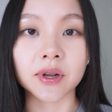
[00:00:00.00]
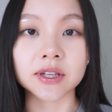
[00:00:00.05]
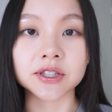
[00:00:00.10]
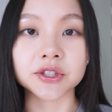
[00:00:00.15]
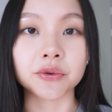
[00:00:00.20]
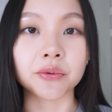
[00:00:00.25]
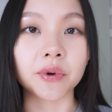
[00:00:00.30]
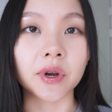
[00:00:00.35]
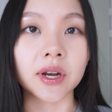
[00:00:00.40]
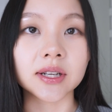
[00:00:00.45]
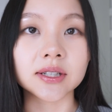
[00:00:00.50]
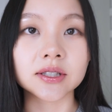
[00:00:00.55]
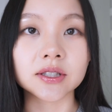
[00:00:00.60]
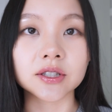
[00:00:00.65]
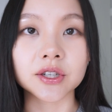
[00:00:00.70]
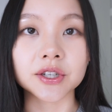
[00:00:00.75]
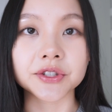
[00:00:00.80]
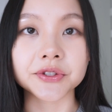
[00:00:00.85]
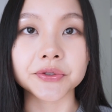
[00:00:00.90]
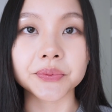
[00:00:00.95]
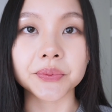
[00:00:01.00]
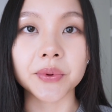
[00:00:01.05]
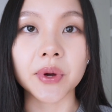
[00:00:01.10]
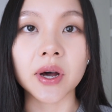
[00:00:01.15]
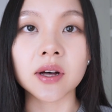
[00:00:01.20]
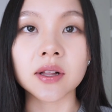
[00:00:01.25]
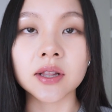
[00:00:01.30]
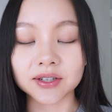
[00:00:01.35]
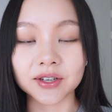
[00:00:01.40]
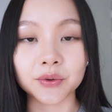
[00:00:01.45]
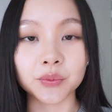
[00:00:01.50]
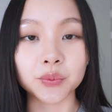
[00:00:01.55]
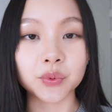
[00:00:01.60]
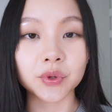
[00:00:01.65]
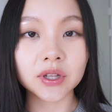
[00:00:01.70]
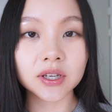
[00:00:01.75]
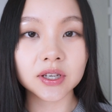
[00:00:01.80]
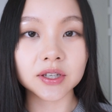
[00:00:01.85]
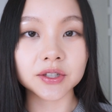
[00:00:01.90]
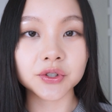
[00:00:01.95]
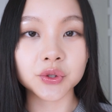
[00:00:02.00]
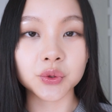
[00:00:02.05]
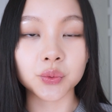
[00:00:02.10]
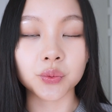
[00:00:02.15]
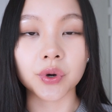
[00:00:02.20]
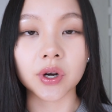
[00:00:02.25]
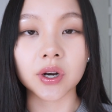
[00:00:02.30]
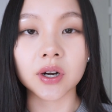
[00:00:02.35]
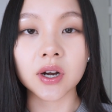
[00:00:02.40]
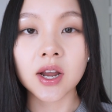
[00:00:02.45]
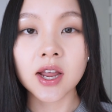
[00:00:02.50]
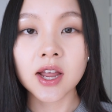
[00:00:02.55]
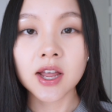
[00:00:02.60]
as a gradients look as well, and really good to wear